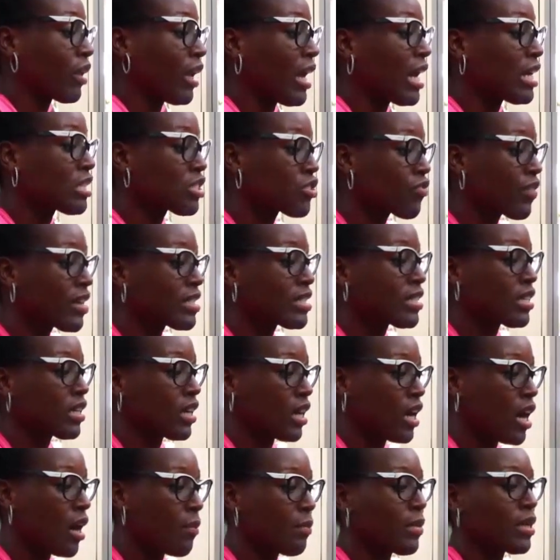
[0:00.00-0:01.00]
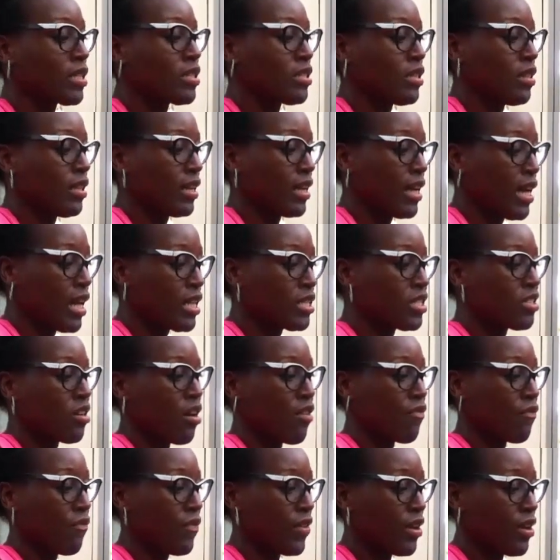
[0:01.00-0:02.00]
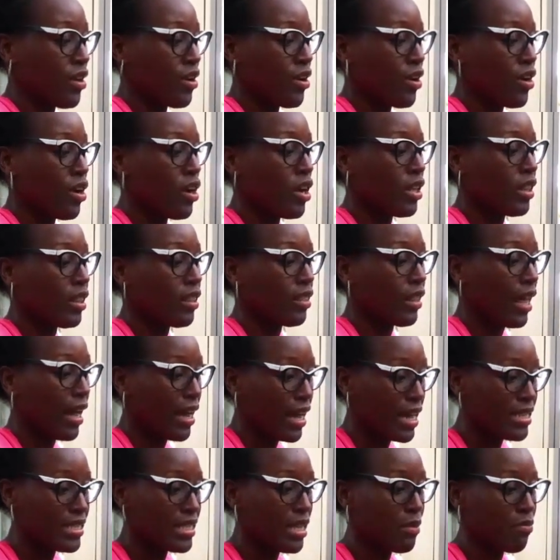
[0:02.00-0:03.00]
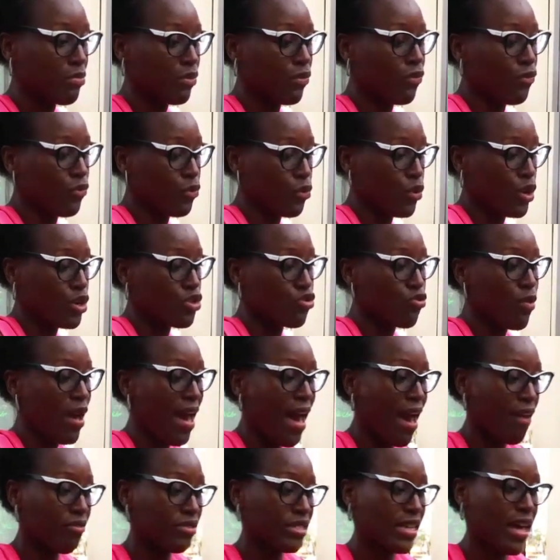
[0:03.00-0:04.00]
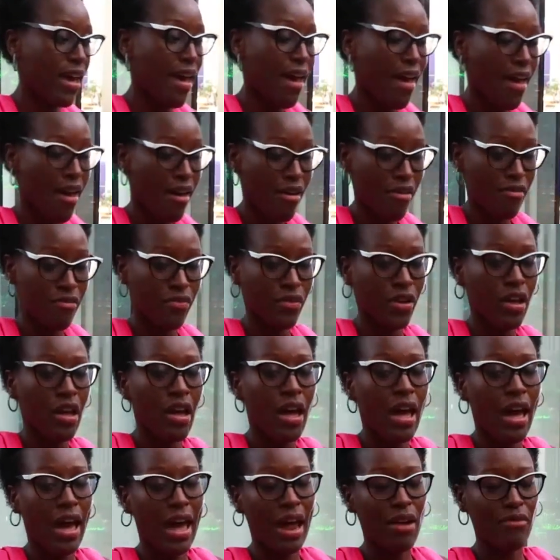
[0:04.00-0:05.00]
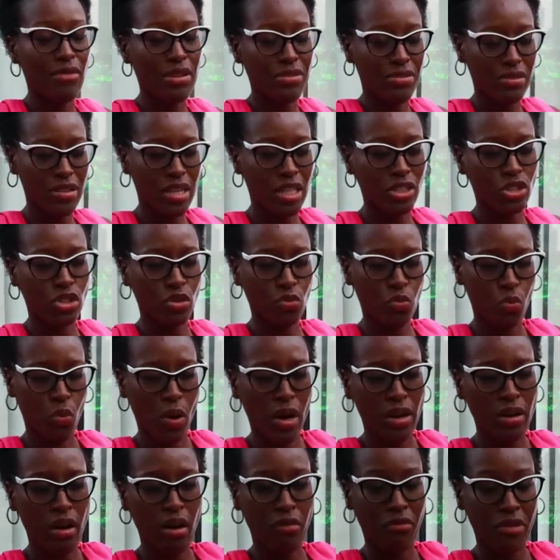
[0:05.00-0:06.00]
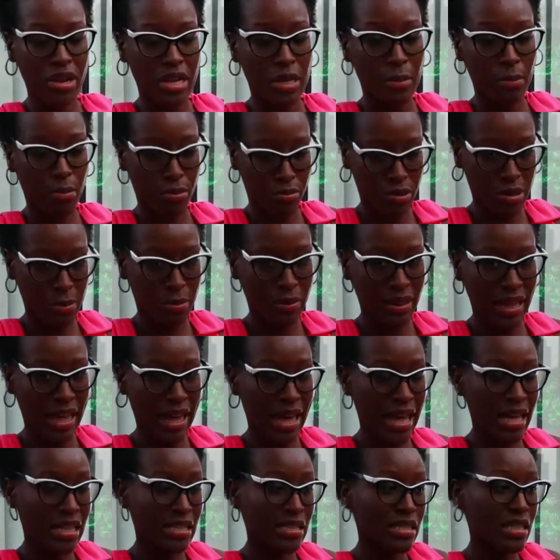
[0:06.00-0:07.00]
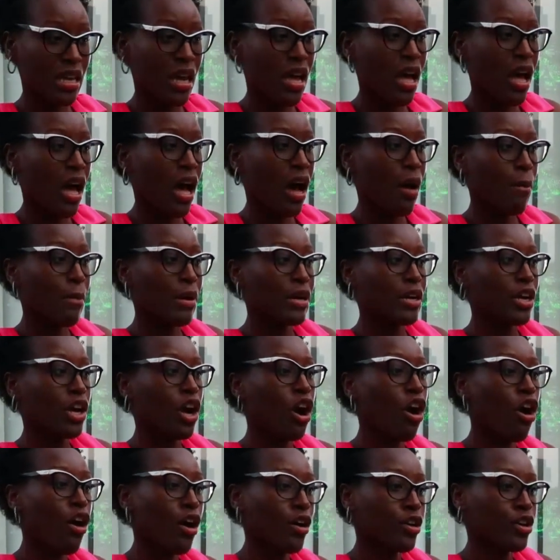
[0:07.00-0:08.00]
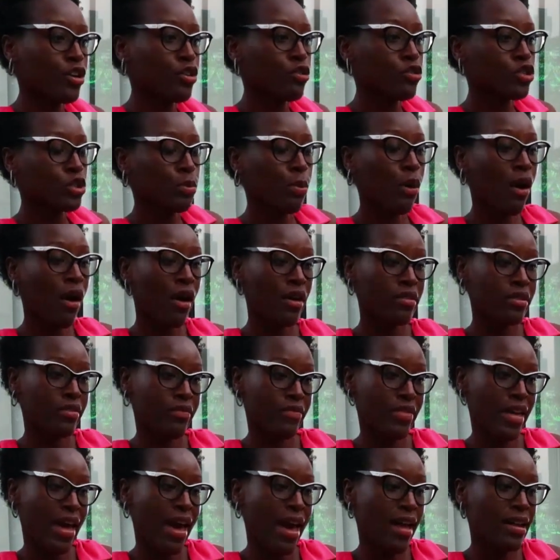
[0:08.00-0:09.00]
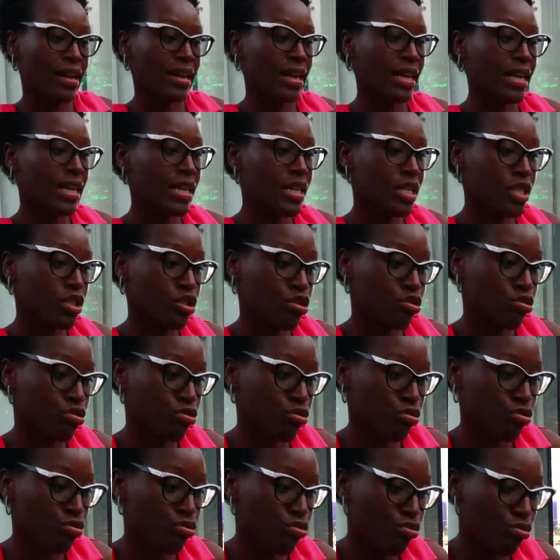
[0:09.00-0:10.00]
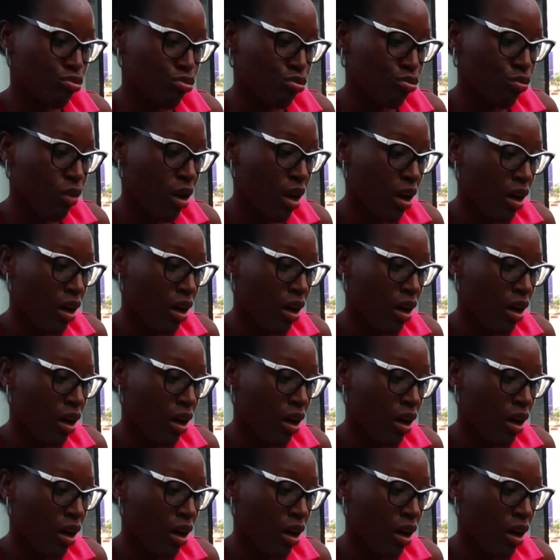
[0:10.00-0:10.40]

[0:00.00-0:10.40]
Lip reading: interested in coming to the Canton Fair, like I said before, you have to have everything that you want already pre-planned, but a huge part of that is to